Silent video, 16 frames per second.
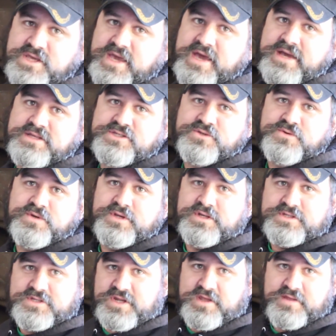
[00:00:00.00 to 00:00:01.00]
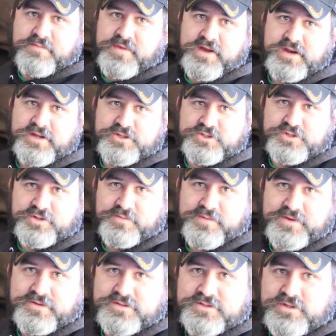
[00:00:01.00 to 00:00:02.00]
gas, so it doesn't hit my electric
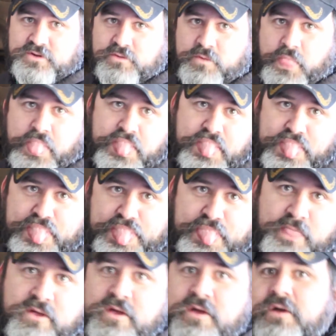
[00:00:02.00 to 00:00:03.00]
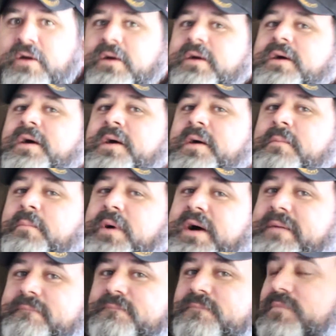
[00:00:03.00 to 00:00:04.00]
bill, so,
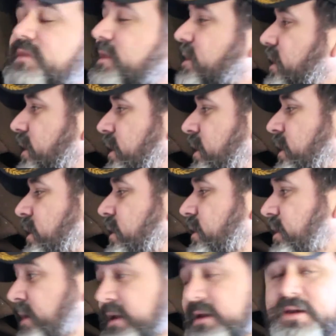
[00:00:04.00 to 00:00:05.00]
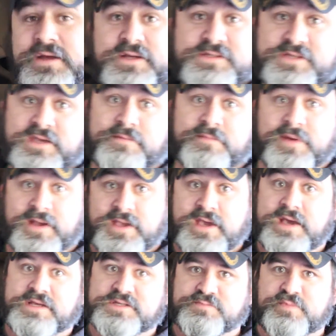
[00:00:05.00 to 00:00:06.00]
but he does hit my
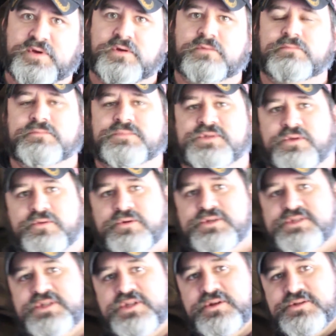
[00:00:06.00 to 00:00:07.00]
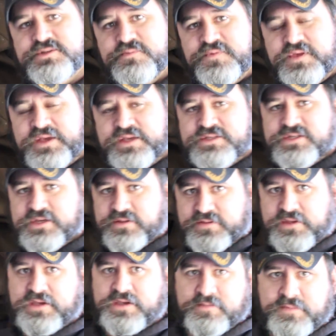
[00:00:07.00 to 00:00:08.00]
gas bill. So there are still some things
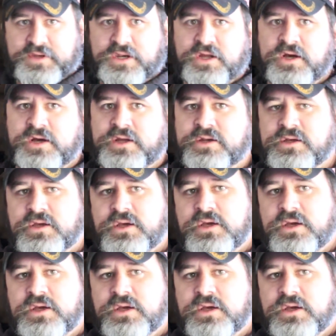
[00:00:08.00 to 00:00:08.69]
that can be done